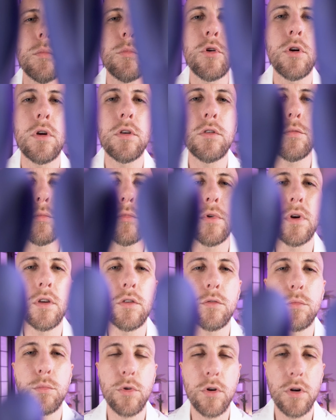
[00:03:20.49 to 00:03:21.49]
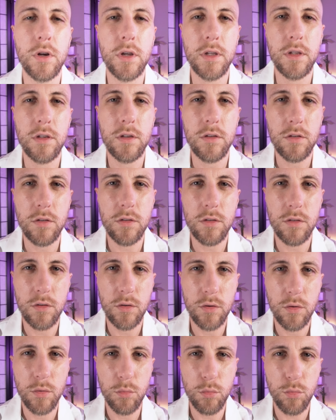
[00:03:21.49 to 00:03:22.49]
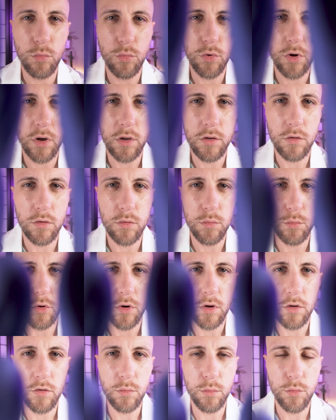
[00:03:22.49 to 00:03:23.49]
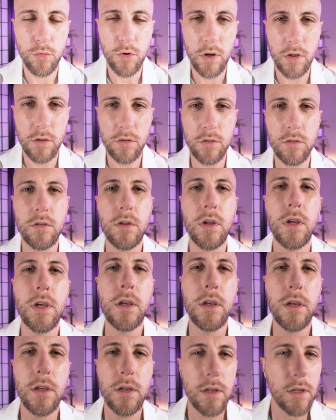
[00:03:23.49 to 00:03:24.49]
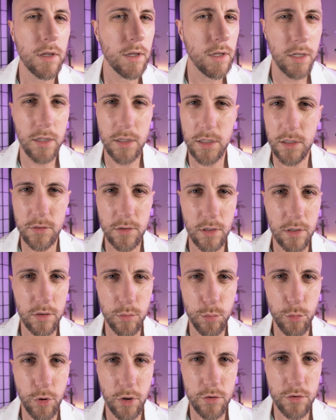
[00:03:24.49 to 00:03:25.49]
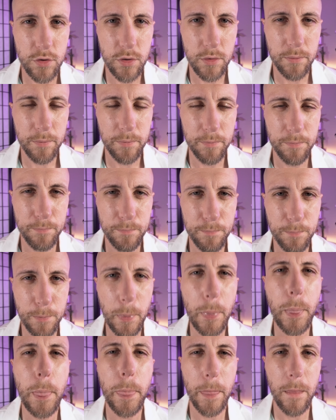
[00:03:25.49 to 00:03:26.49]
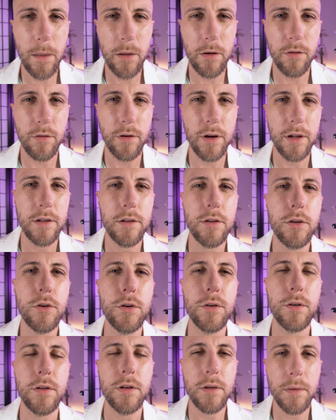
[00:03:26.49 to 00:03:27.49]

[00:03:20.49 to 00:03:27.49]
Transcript: Press, press, press. Press, press, press. Any signs of pressure? Alright, good.